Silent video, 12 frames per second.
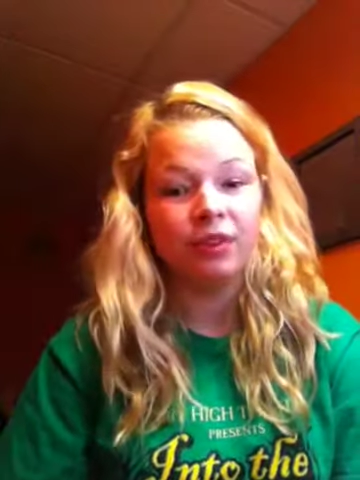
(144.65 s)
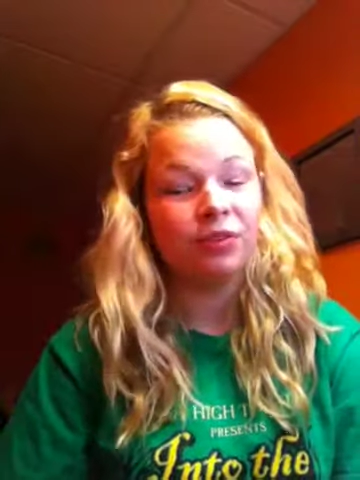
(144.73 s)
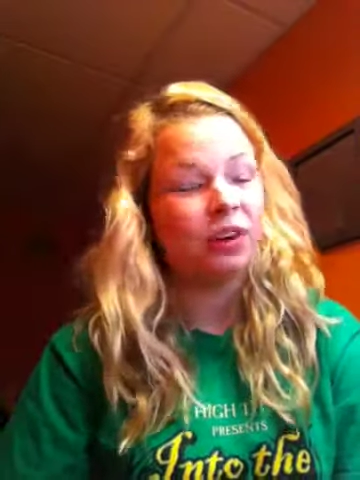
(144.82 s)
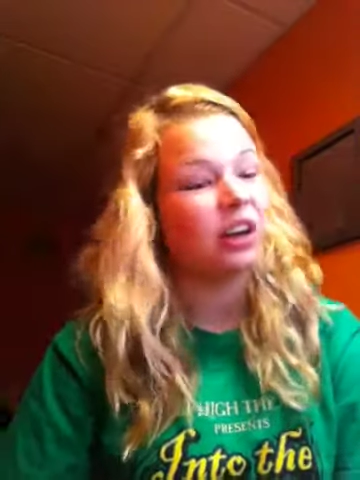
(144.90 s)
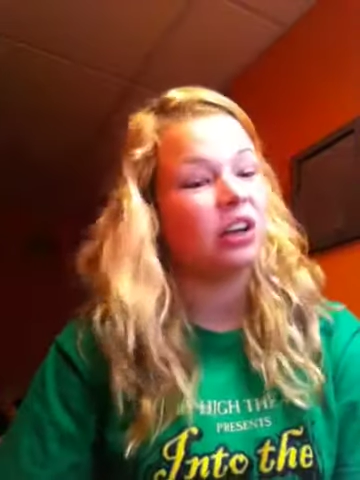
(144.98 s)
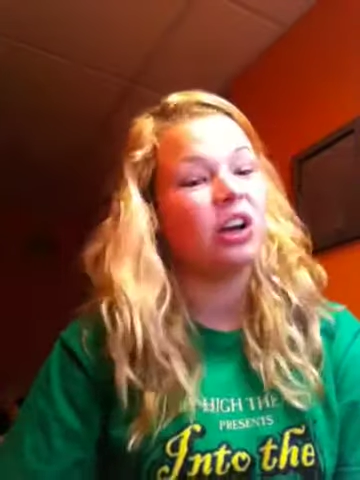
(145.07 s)
the
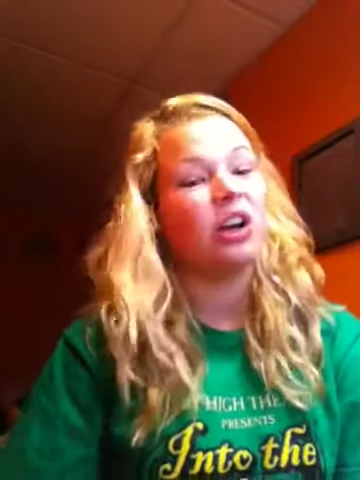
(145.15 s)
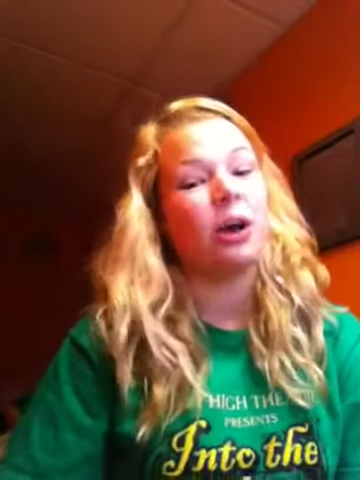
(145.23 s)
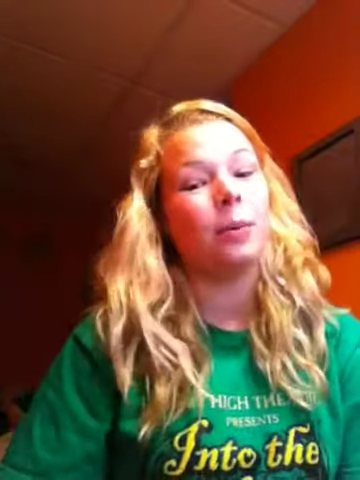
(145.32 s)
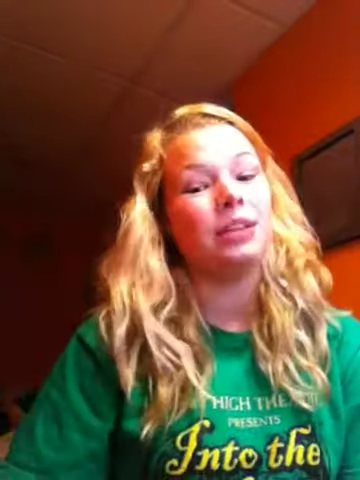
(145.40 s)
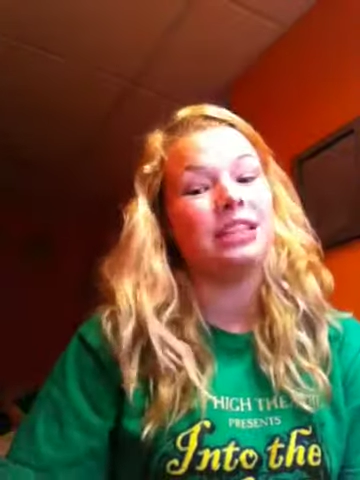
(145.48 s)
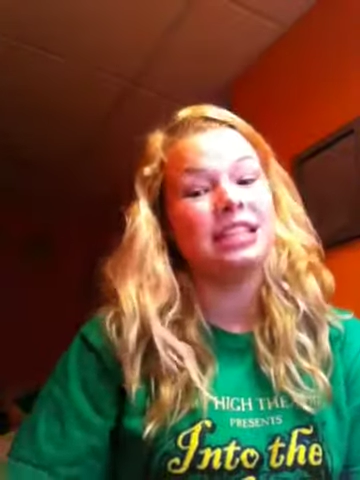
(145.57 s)
friend I hang
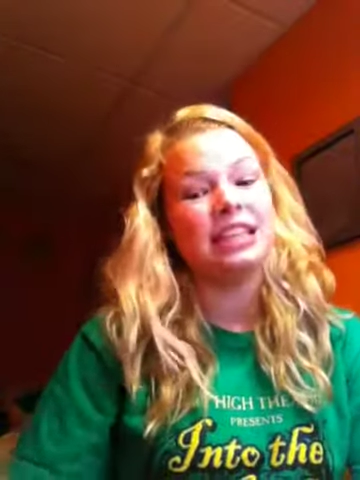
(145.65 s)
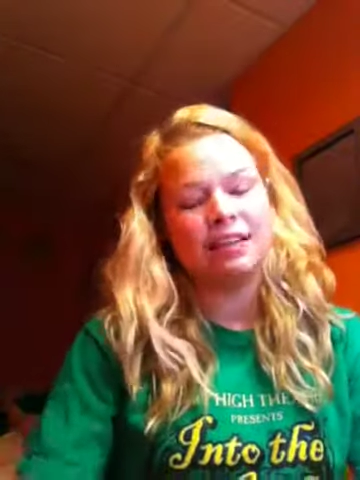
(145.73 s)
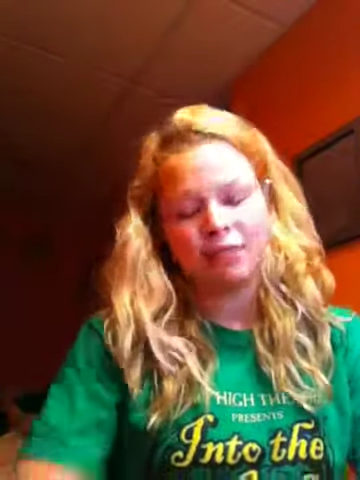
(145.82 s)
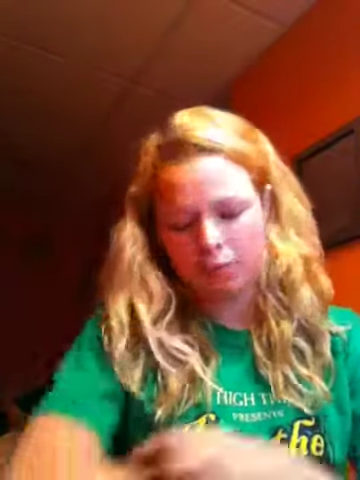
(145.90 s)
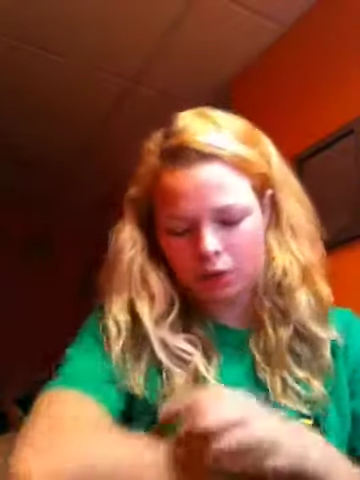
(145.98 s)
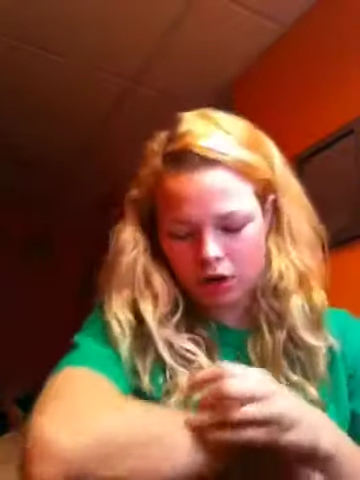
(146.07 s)
out with,
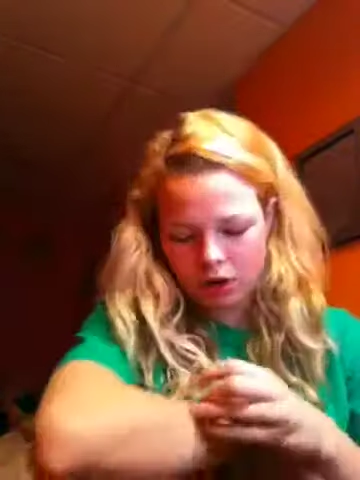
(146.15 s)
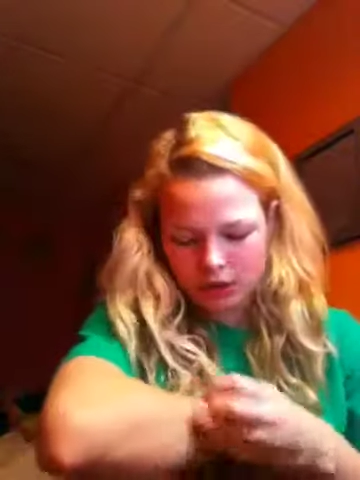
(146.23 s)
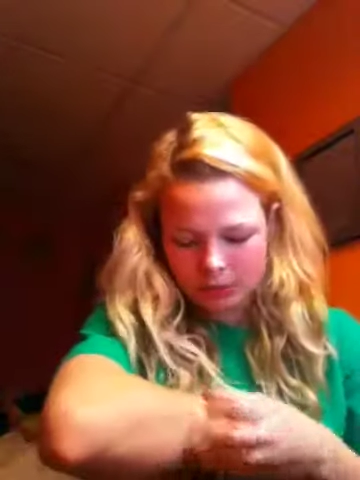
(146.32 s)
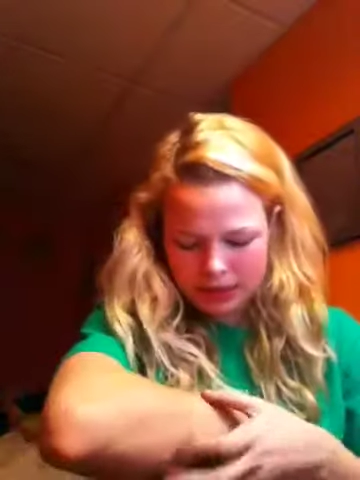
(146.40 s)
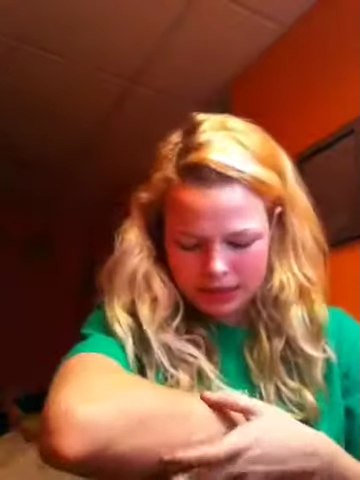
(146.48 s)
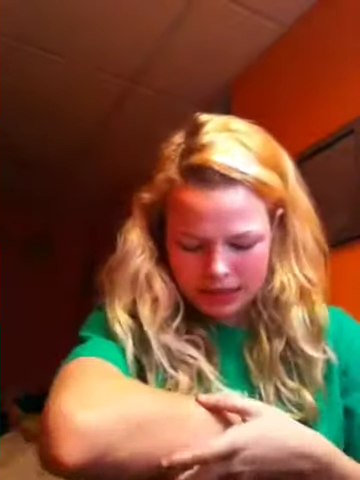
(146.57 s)
Steven. We're going to call
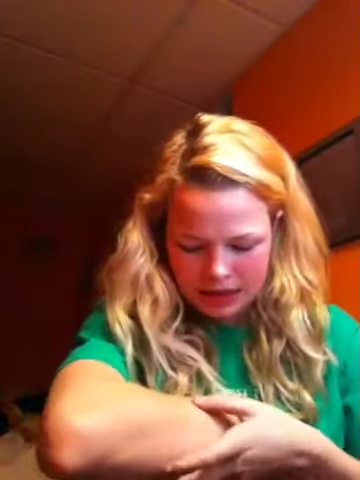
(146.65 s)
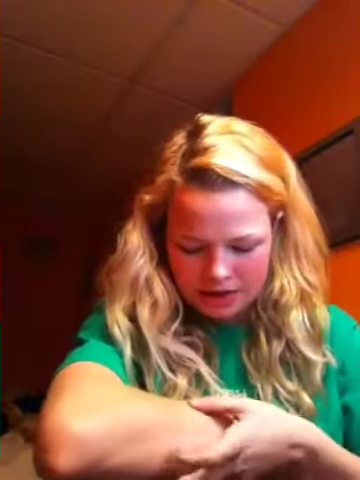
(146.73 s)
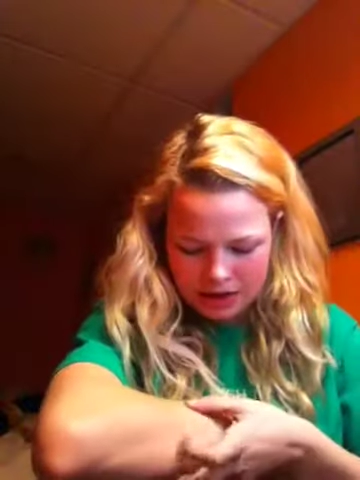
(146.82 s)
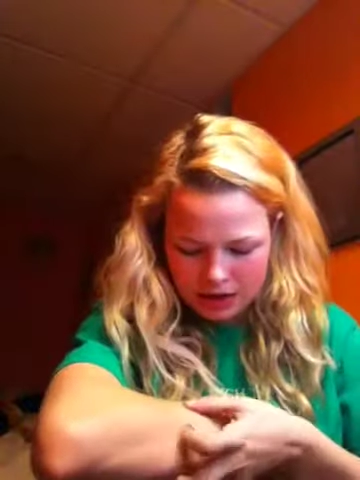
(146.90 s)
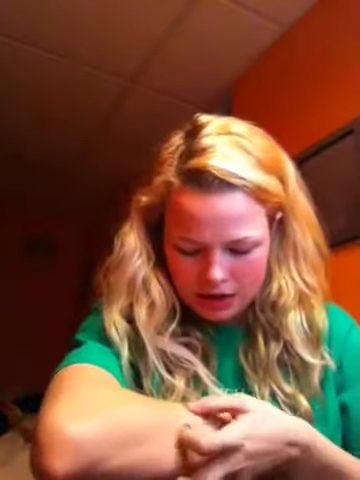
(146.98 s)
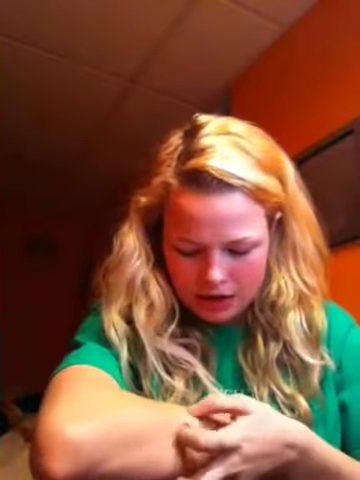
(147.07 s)
him
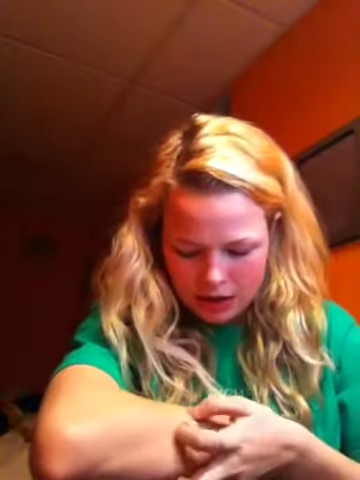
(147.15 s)
Steven.